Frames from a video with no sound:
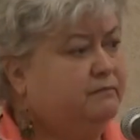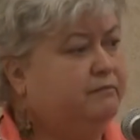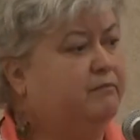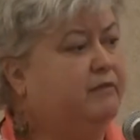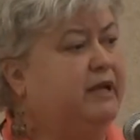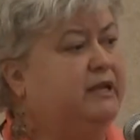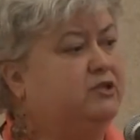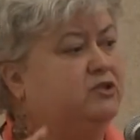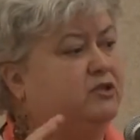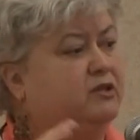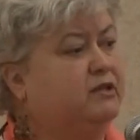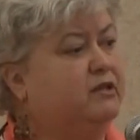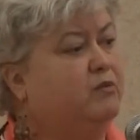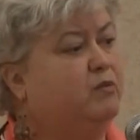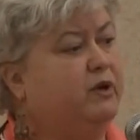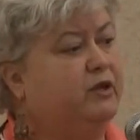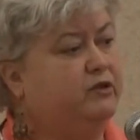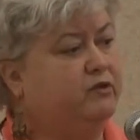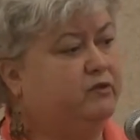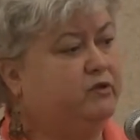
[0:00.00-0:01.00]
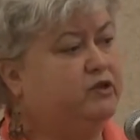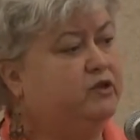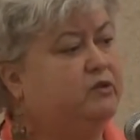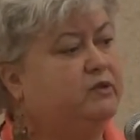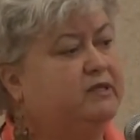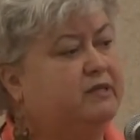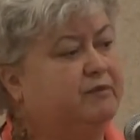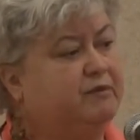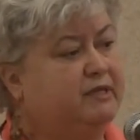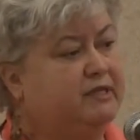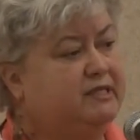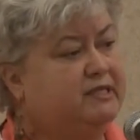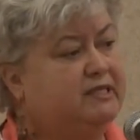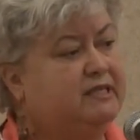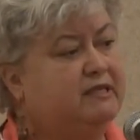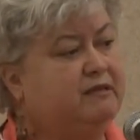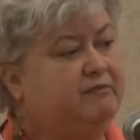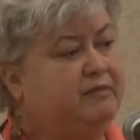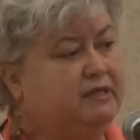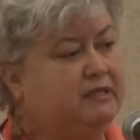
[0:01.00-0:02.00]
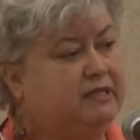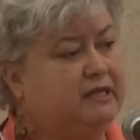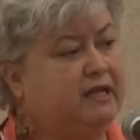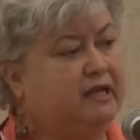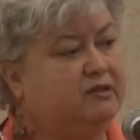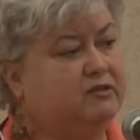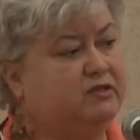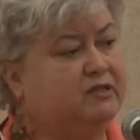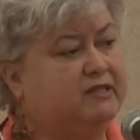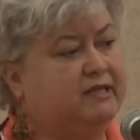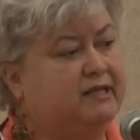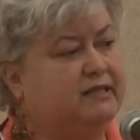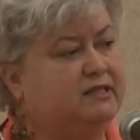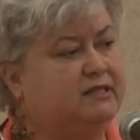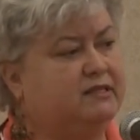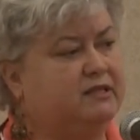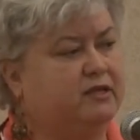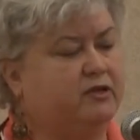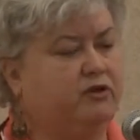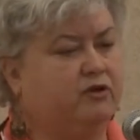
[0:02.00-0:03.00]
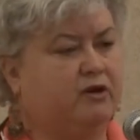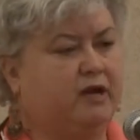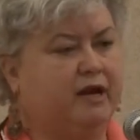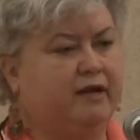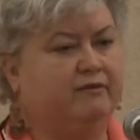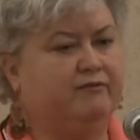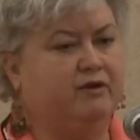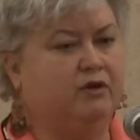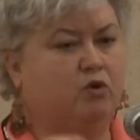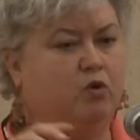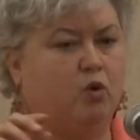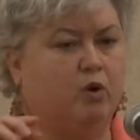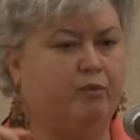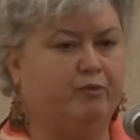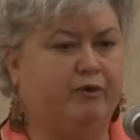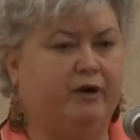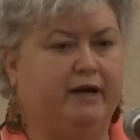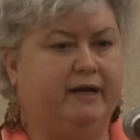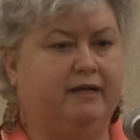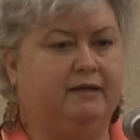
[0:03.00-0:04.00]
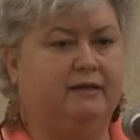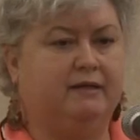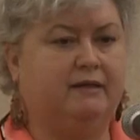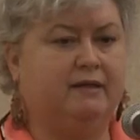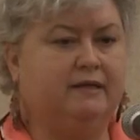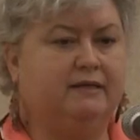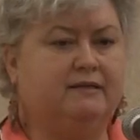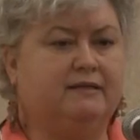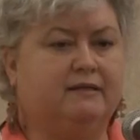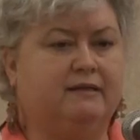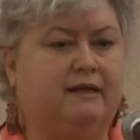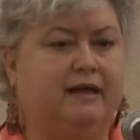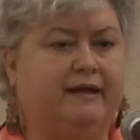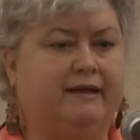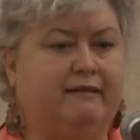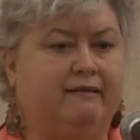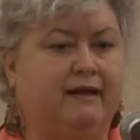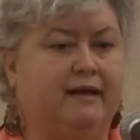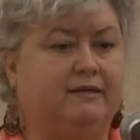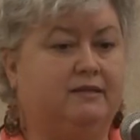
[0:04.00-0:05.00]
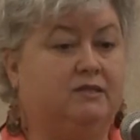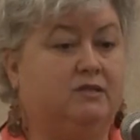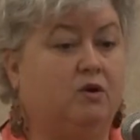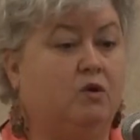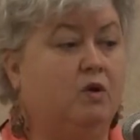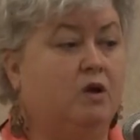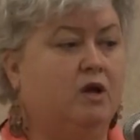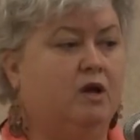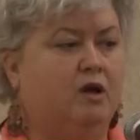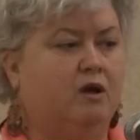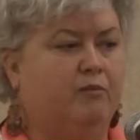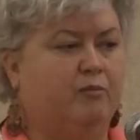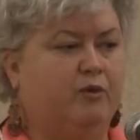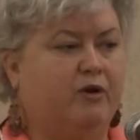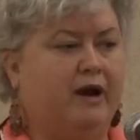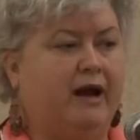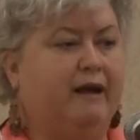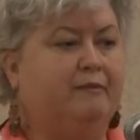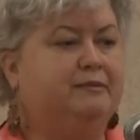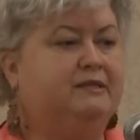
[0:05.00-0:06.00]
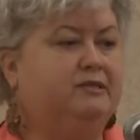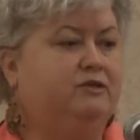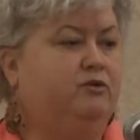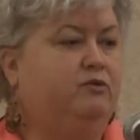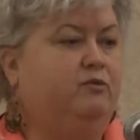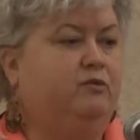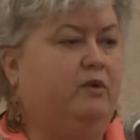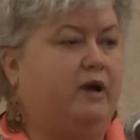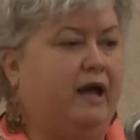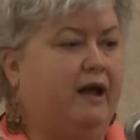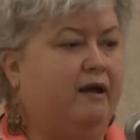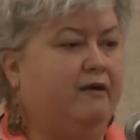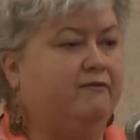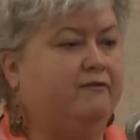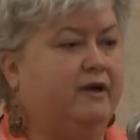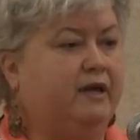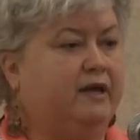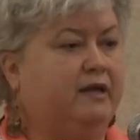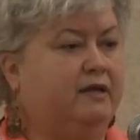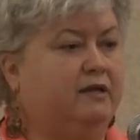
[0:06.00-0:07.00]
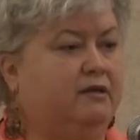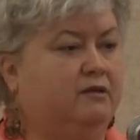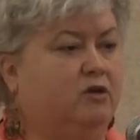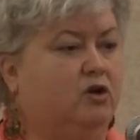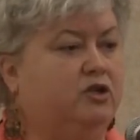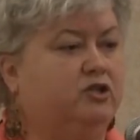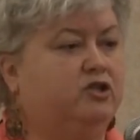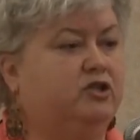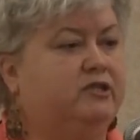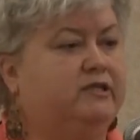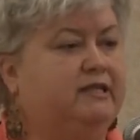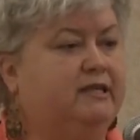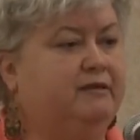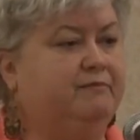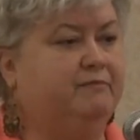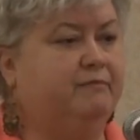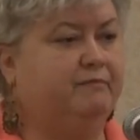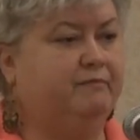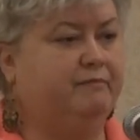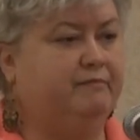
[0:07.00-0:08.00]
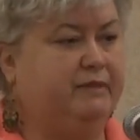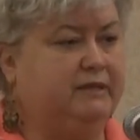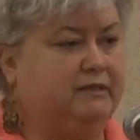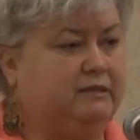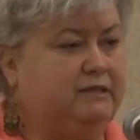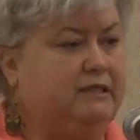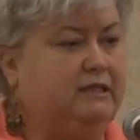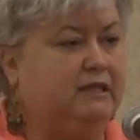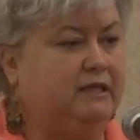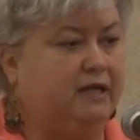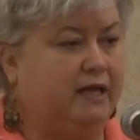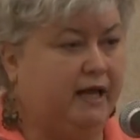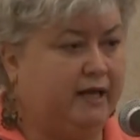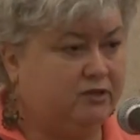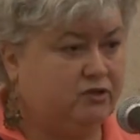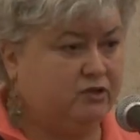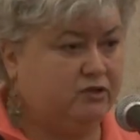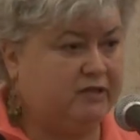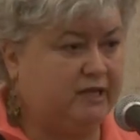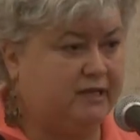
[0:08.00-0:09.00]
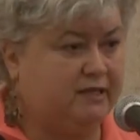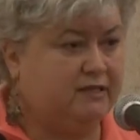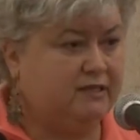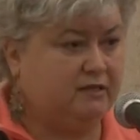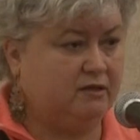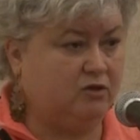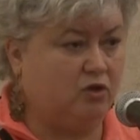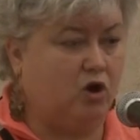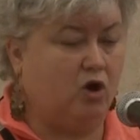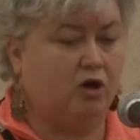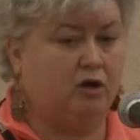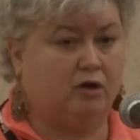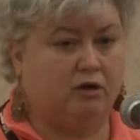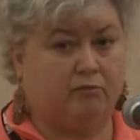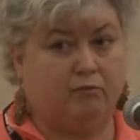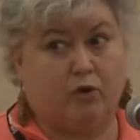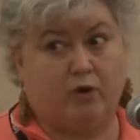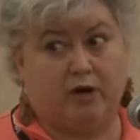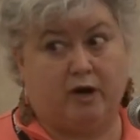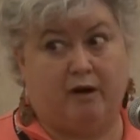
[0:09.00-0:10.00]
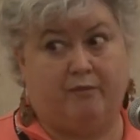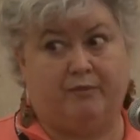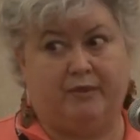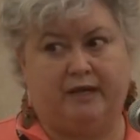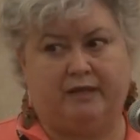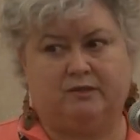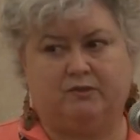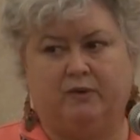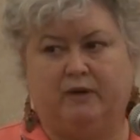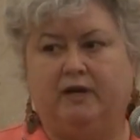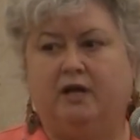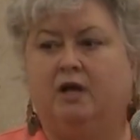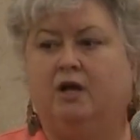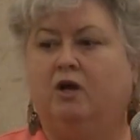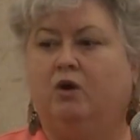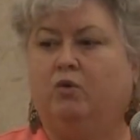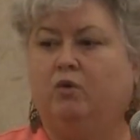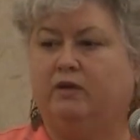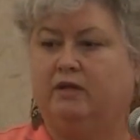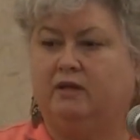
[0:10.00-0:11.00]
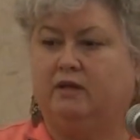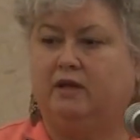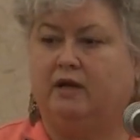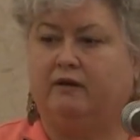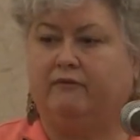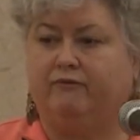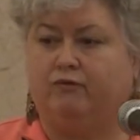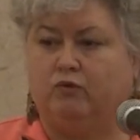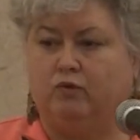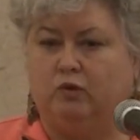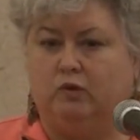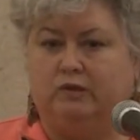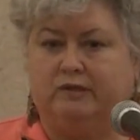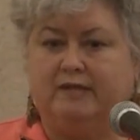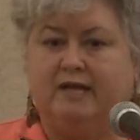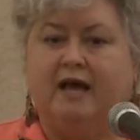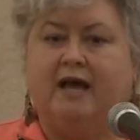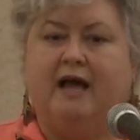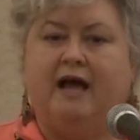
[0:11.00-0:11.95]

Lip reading: Make sure that when you do some of these team building exercises that you're kind of incorporating things like that. So perhaps you have a larger team building exercise, a longer, more complex one with a lot of rules.